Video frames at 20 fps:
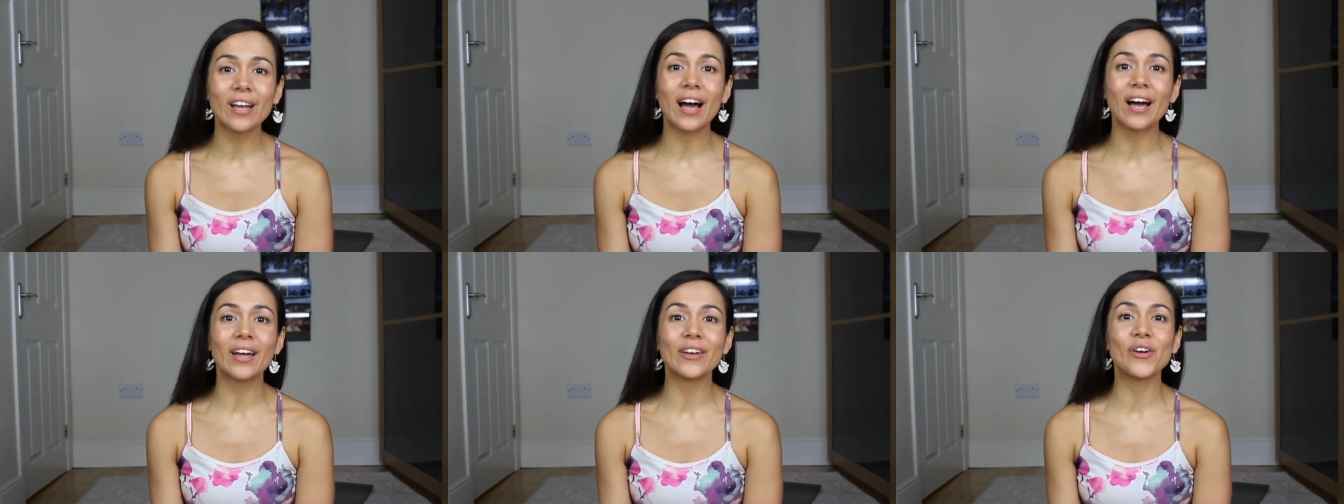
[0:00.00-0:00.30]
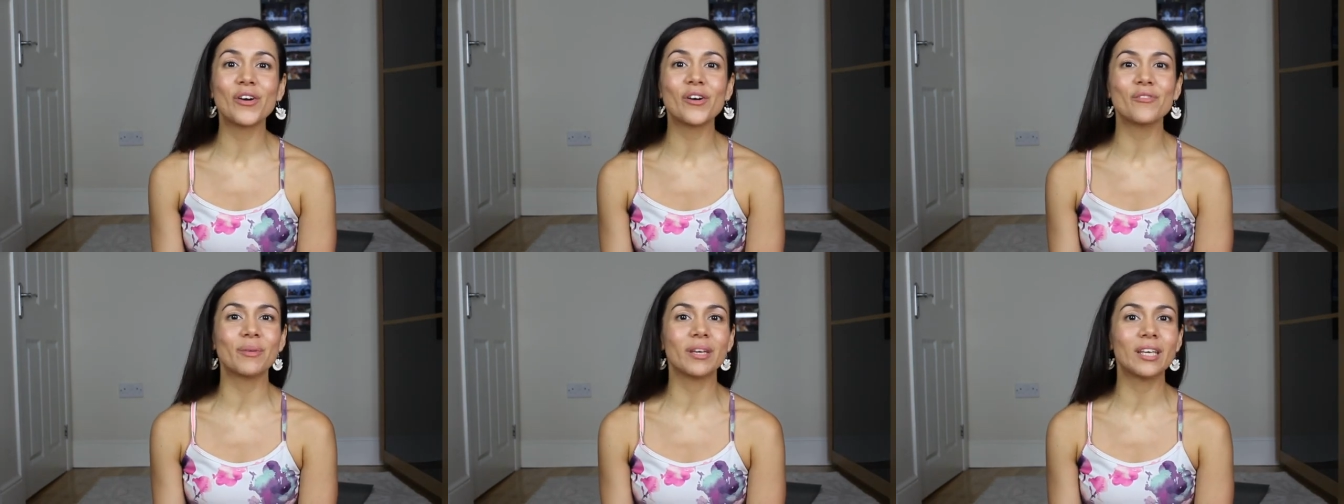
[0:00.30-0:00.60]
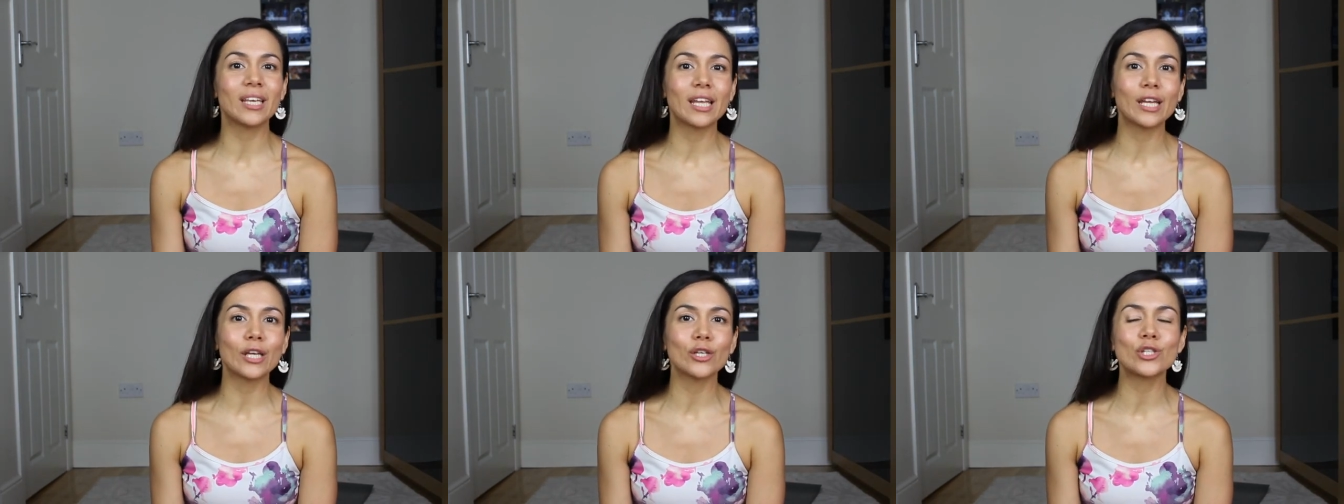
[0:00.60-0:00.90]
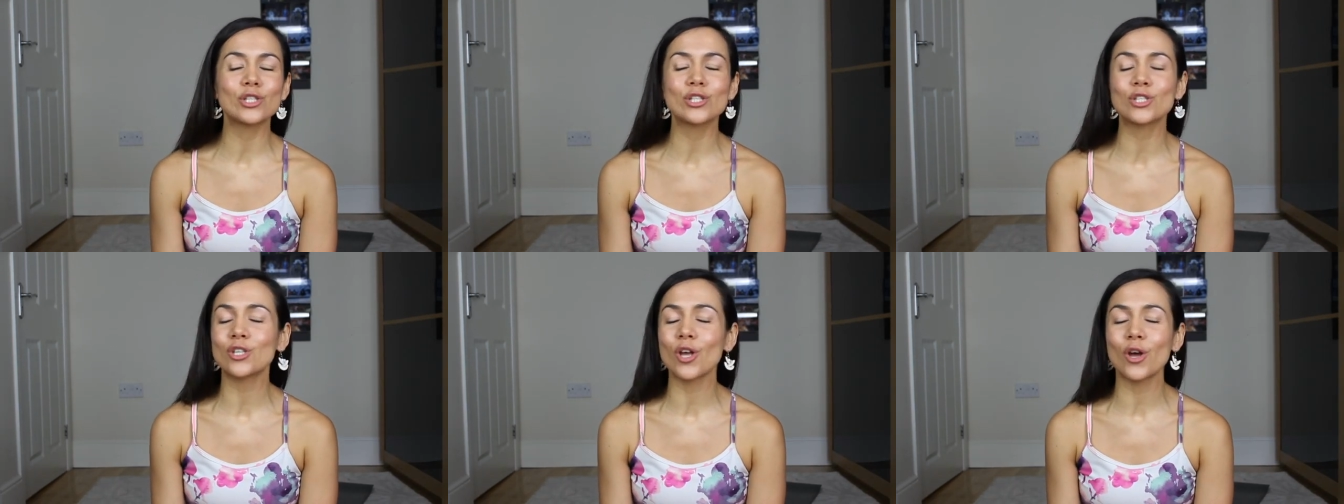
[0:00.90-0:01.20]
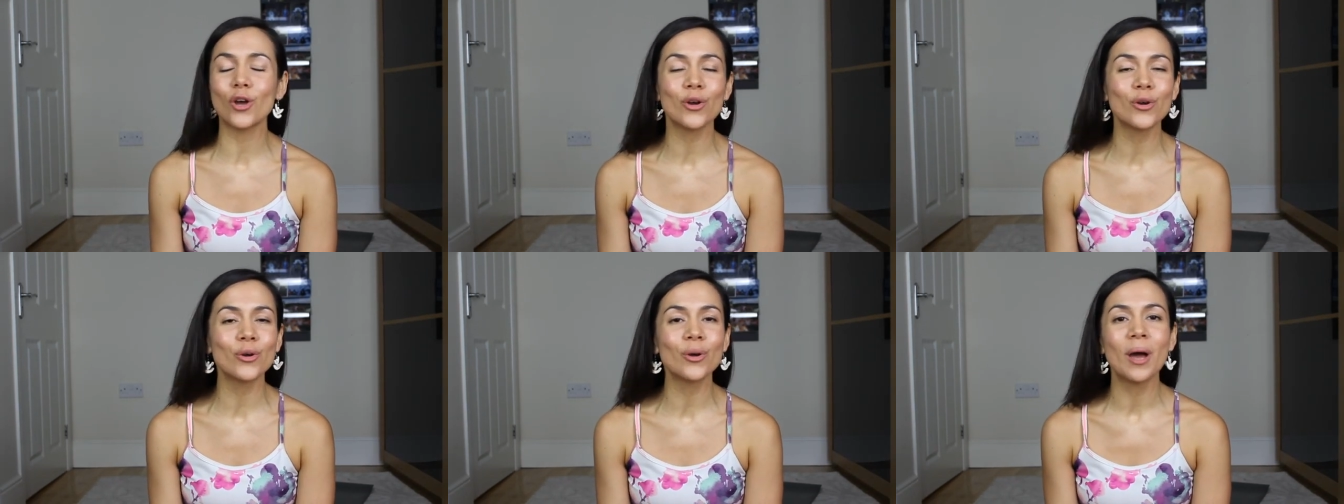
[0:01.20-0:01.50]
I know I've been getting
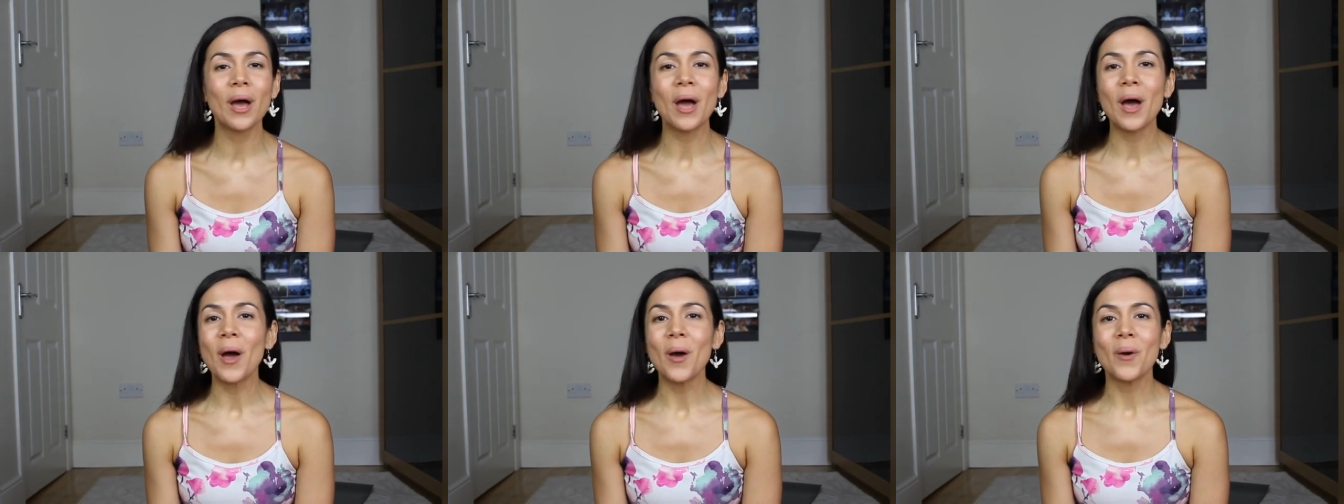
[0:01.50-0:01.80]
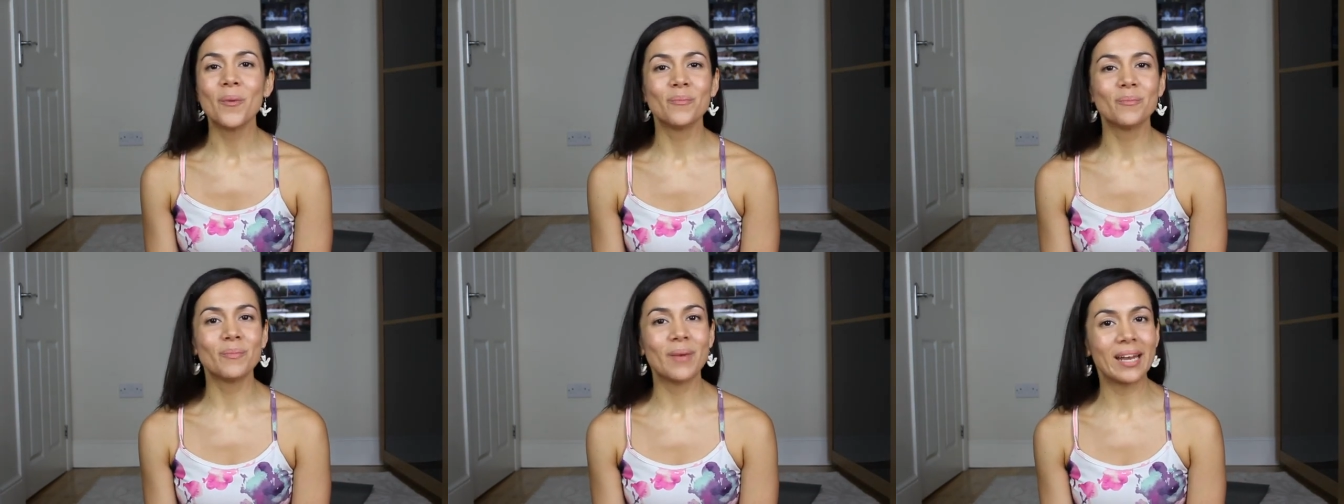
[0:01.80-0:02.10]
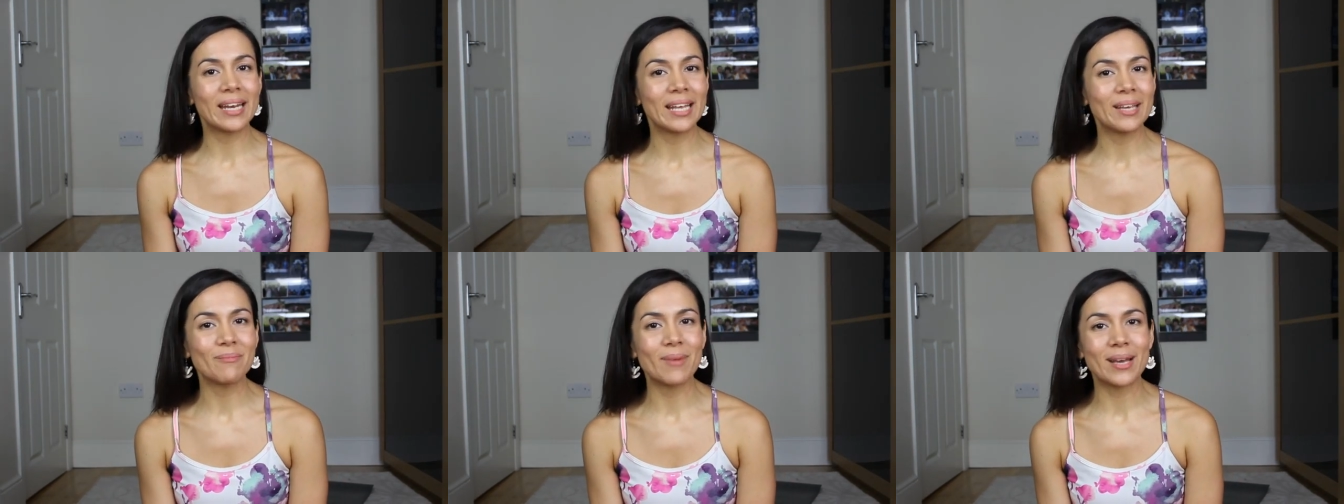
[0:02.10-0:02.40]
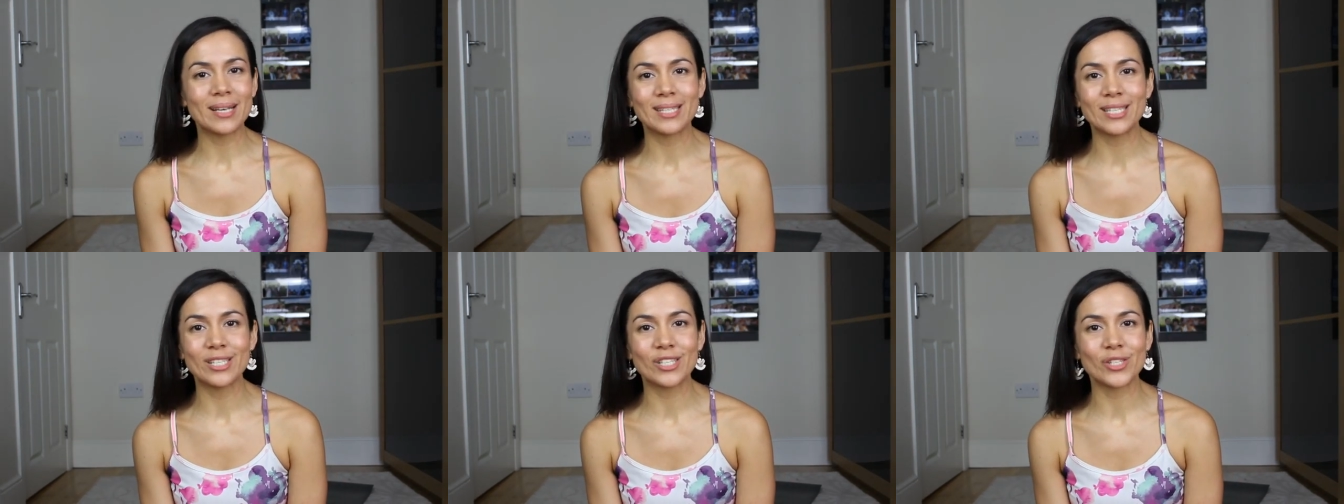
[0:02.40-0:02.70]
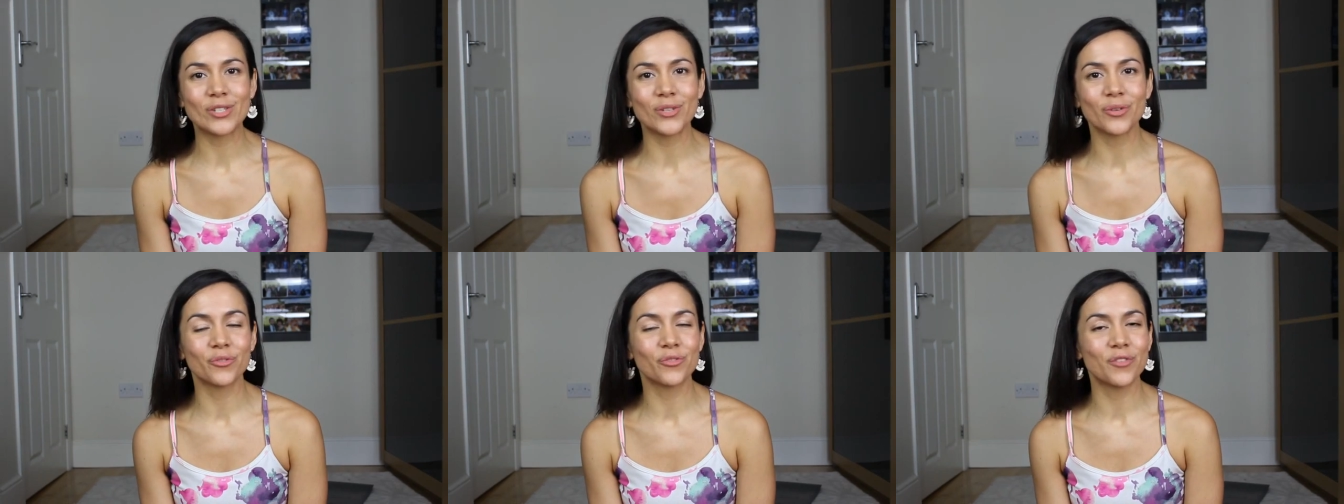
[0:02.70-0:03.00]
so many
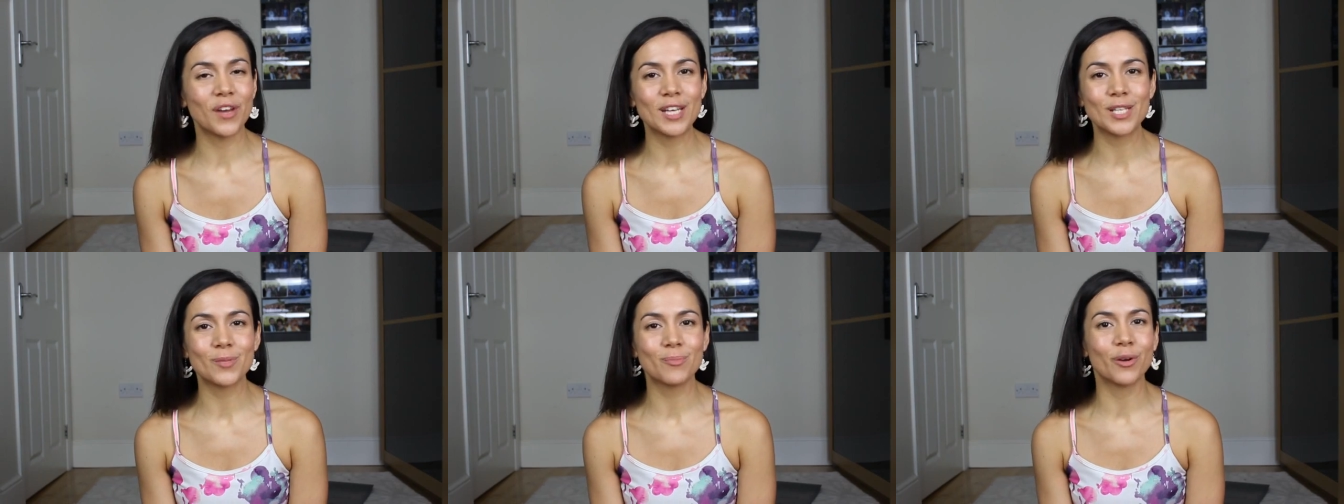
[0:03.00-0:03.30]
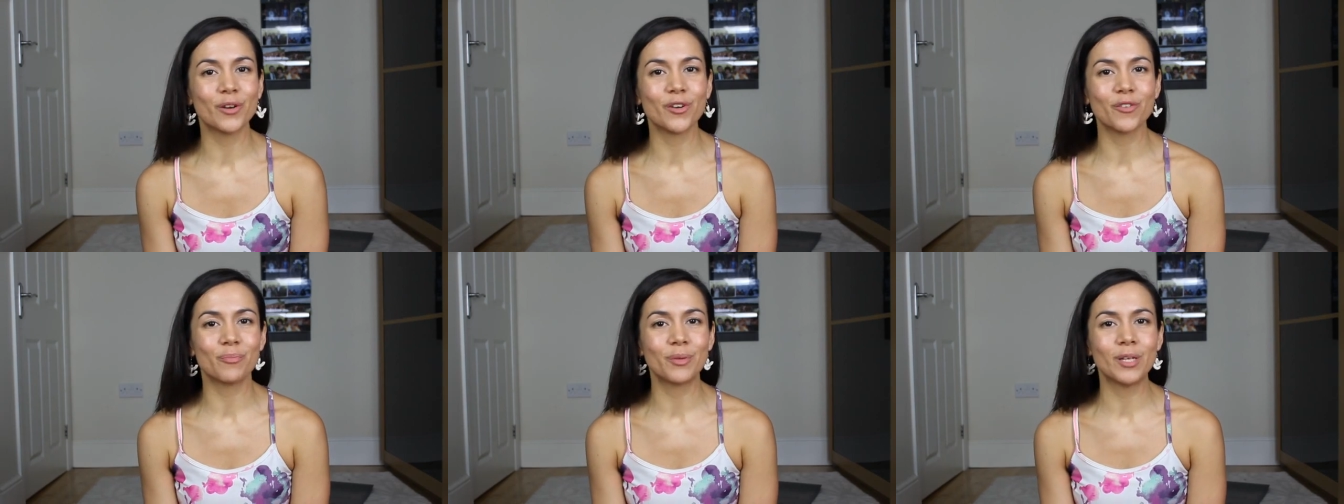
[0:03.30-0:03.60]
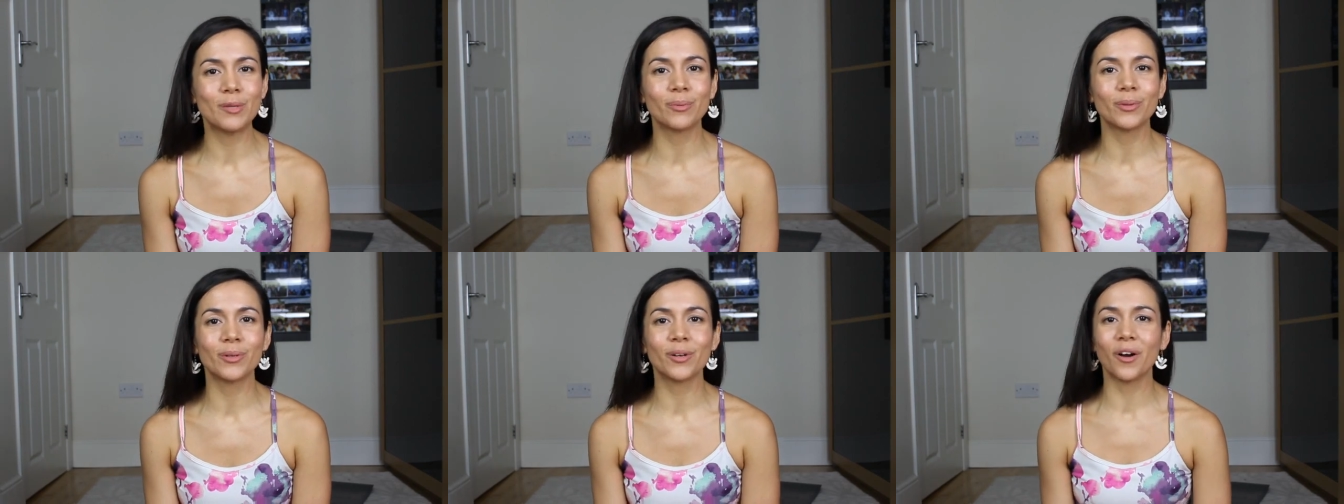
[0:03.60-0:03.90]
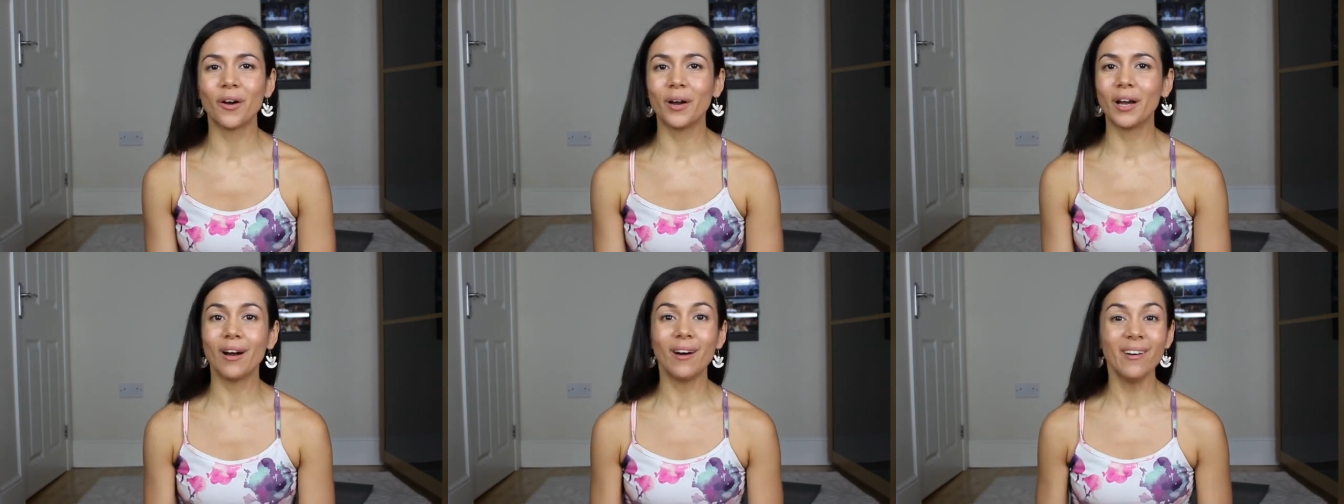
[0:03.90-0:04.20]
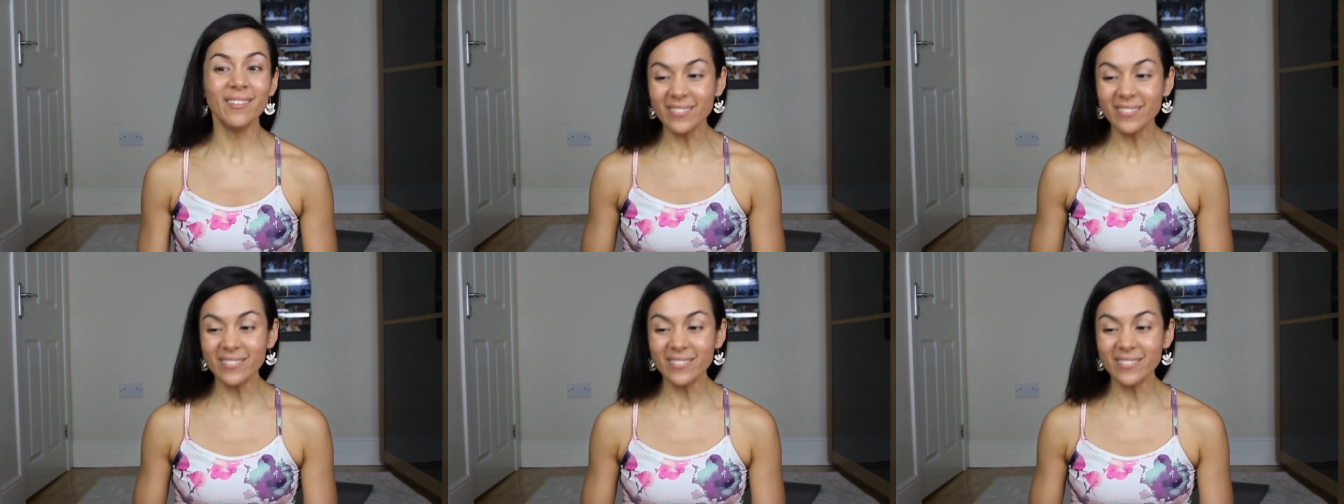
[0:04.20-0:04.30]
messages on Facebook of people going,